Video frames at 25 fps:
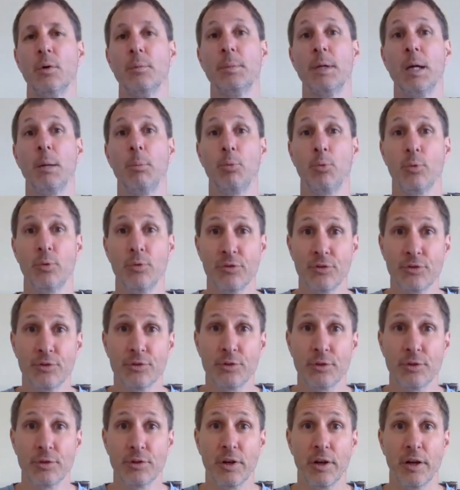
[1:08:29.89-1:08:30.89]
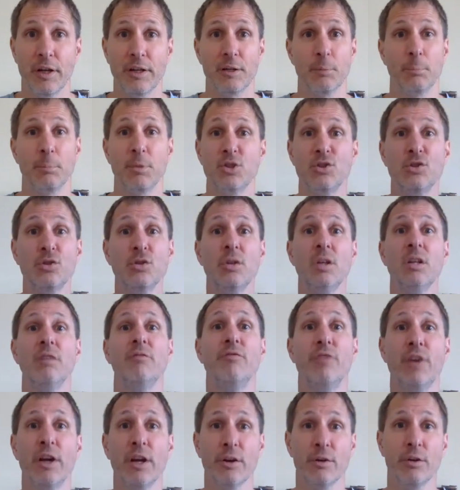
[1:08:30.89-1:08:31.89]
You want to be able to insert an item, but you
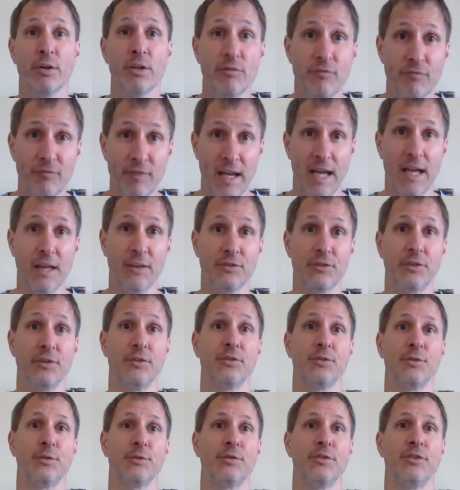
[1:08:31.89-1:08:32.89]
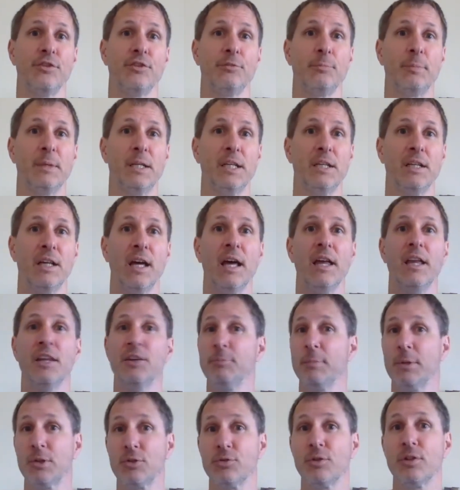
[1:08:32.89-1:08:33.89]
need very fast insertion speed,
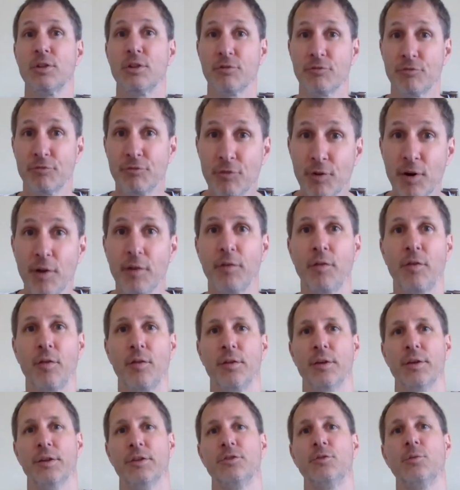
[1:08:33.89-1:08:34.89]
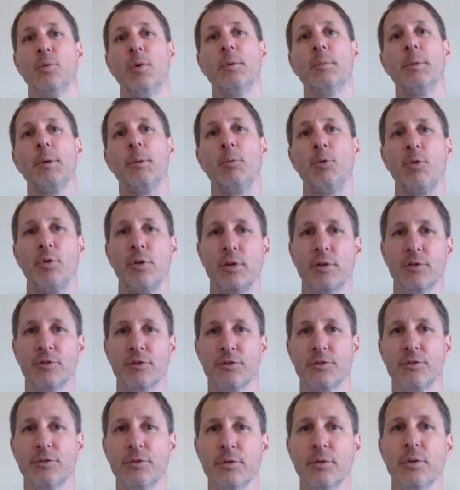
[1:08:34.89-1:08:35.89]
especially at the front of the list. You want to be able to
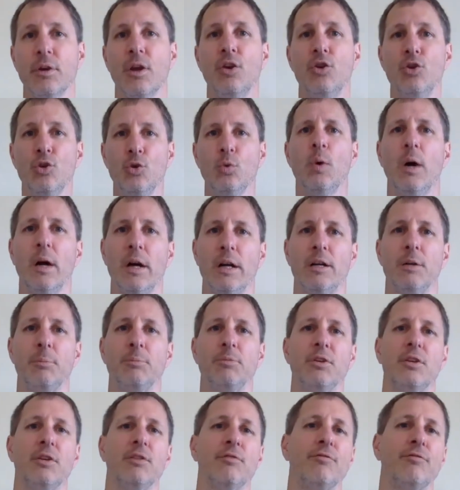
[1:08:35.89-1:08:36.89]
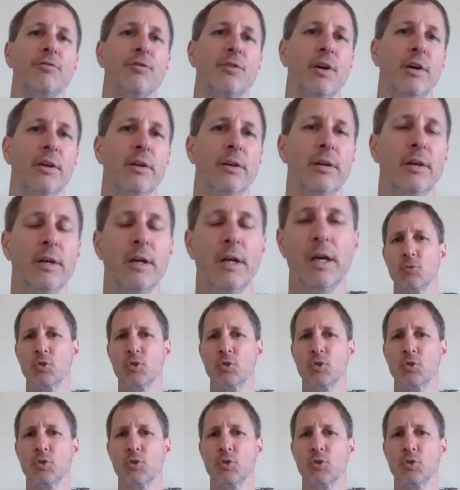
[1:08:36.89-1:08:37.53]
insert new items at the front.